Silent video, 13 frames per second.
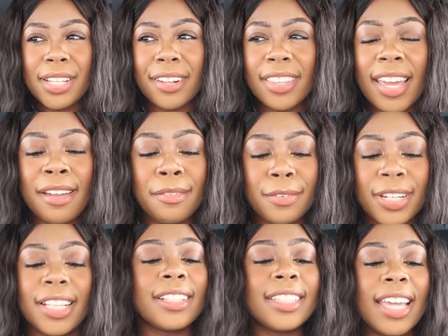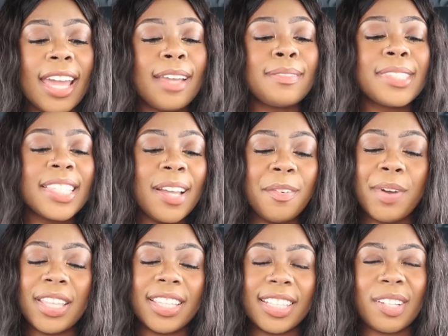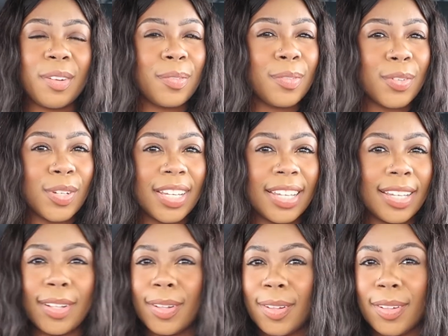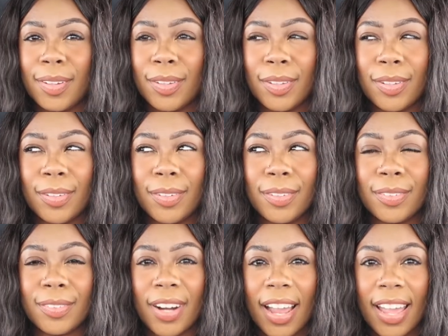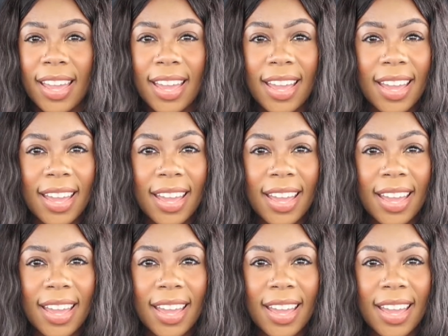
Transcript: Are they real names? No way that they're real, right?